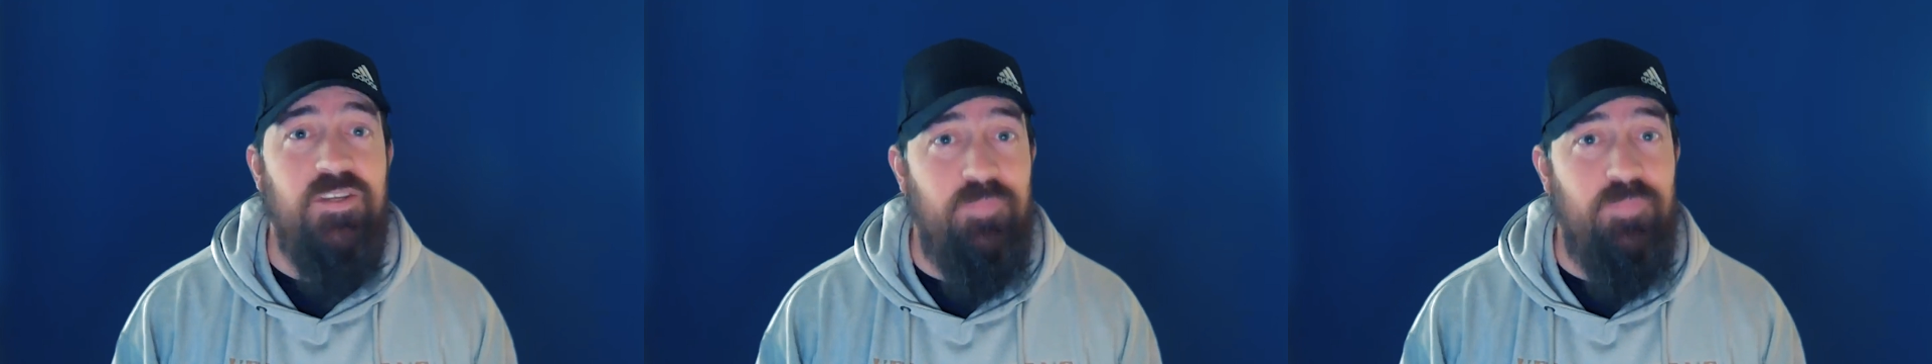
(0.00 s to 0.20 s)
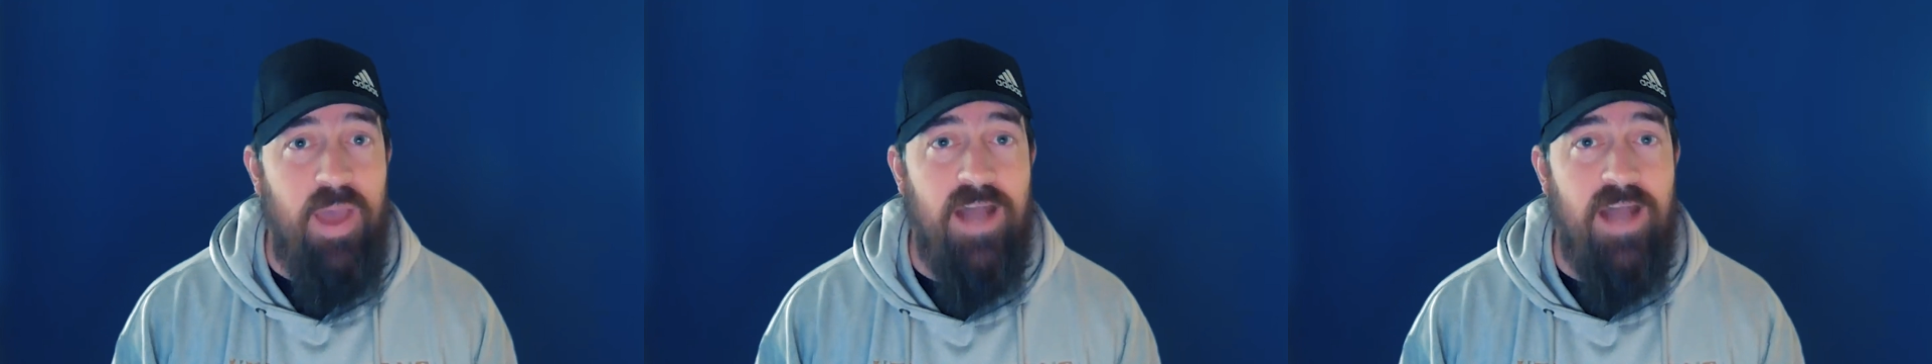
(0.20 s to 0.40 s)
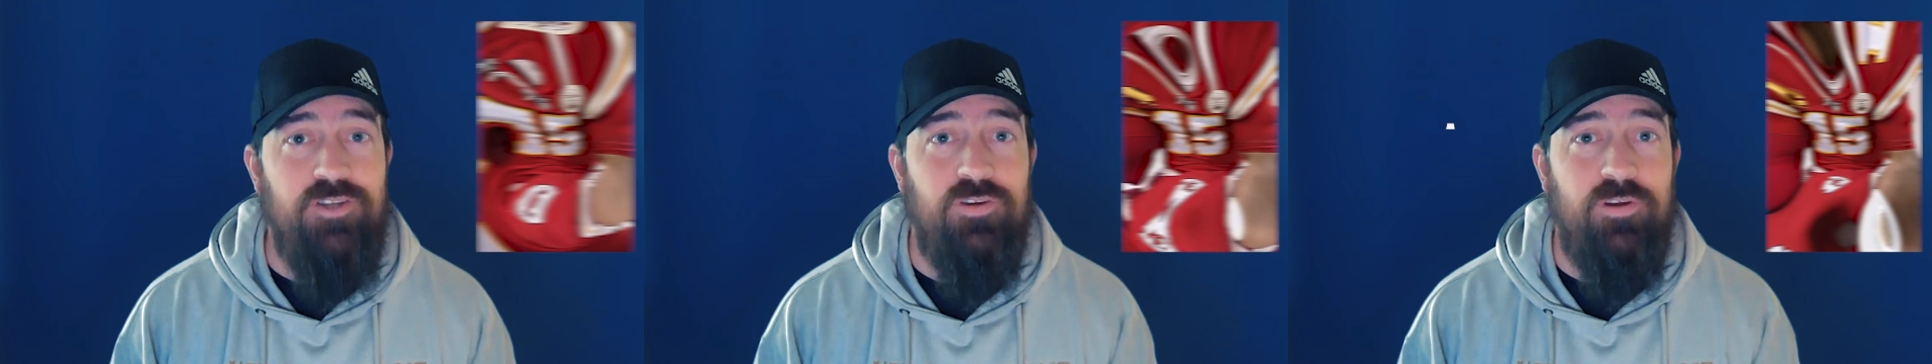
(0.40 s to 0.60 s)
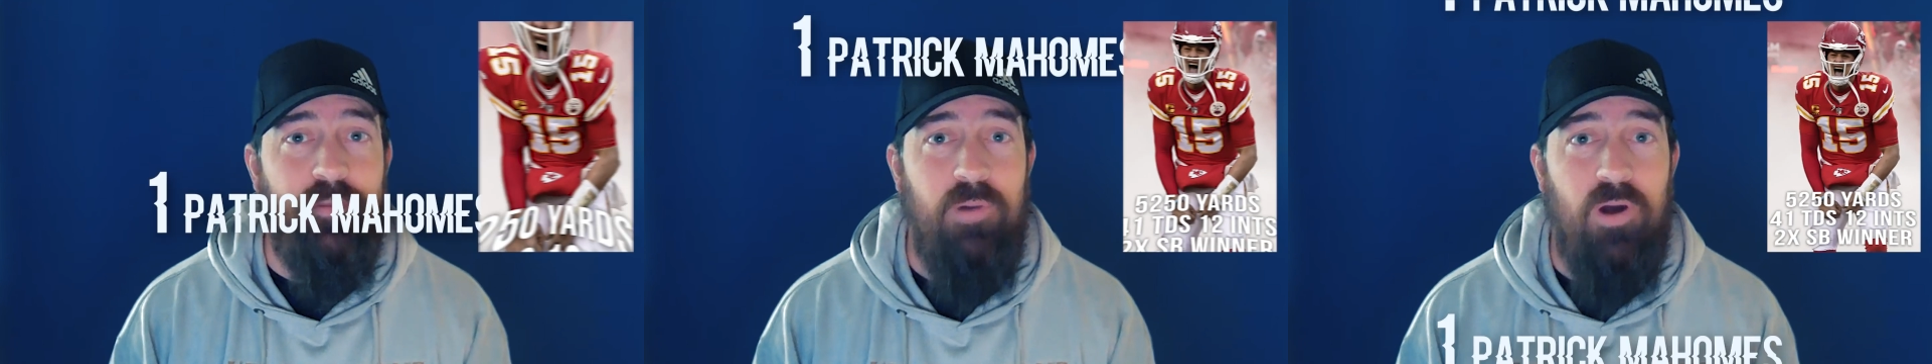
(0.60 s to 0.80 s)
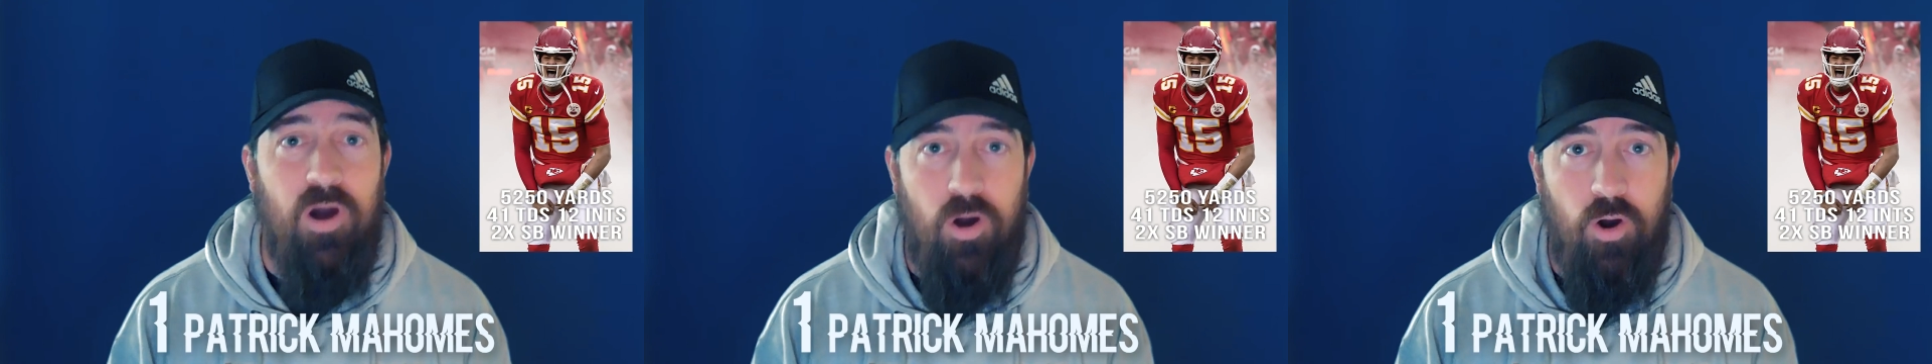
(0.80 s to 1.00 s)
is
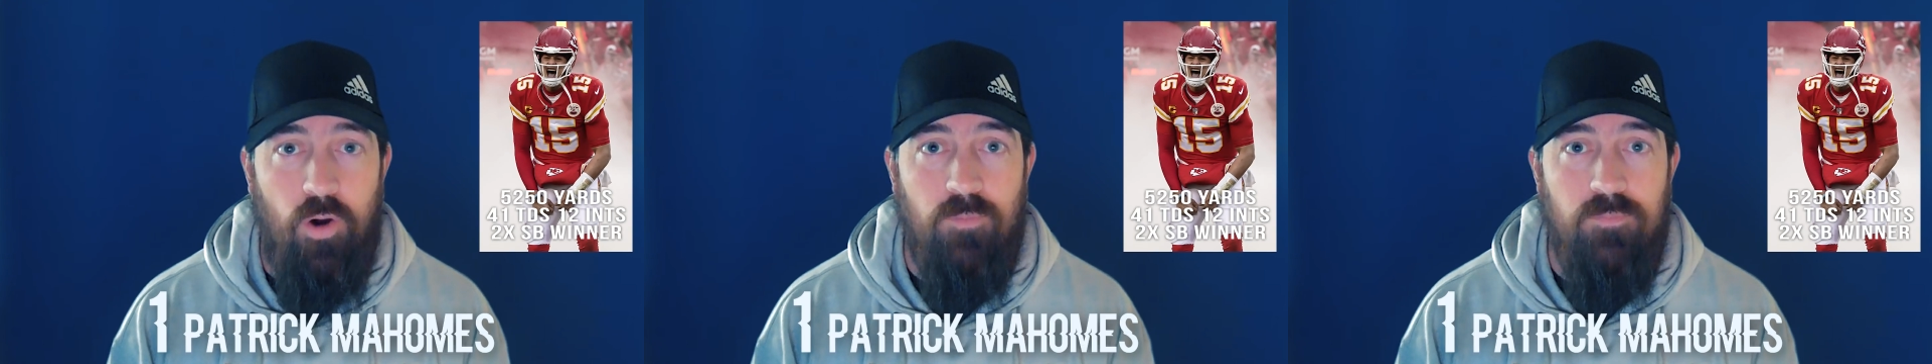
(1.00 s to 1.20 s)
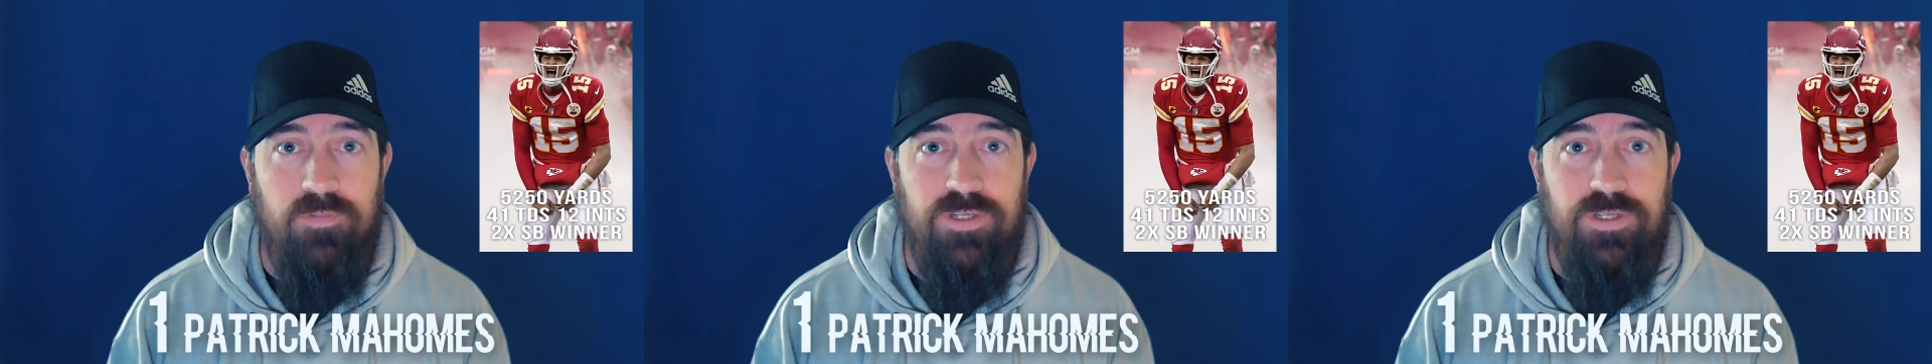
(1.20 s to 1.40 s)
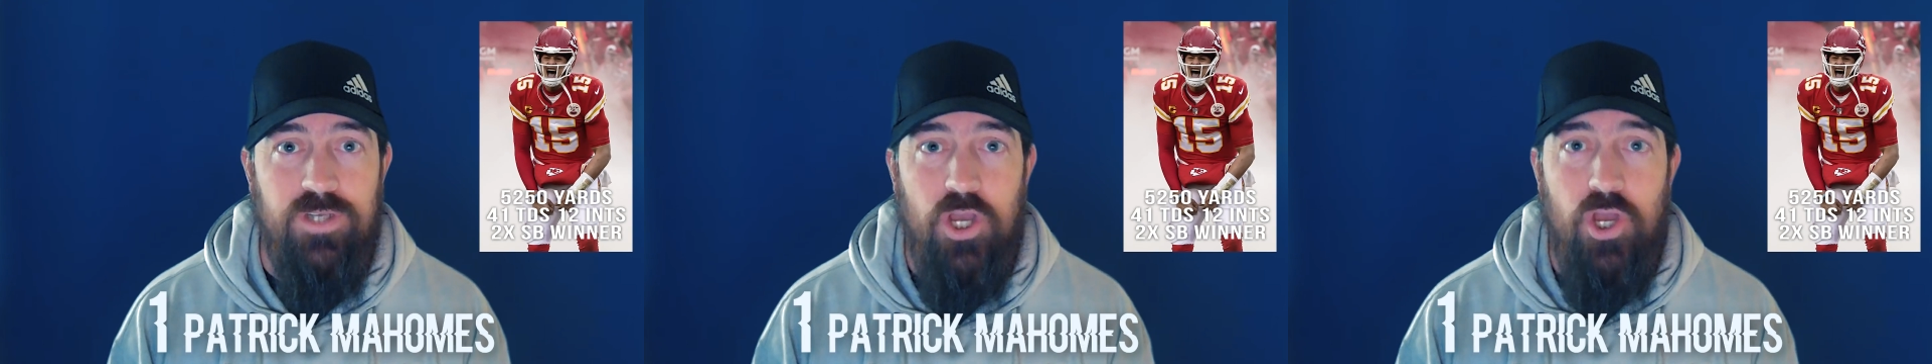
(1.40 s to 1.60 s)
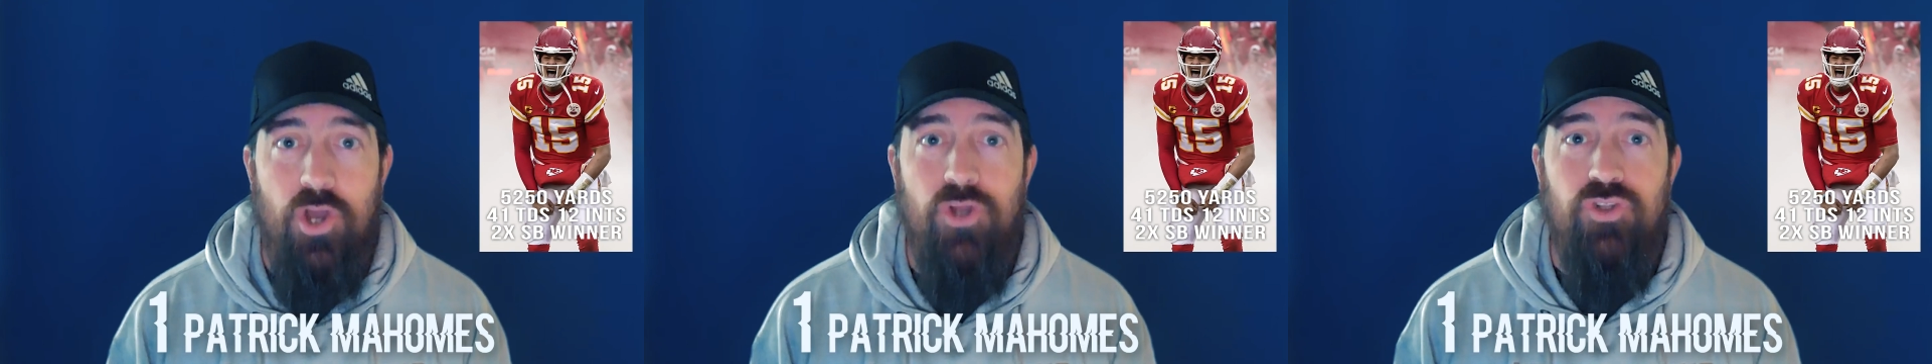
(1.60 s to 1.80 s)
Patrick Mahomes.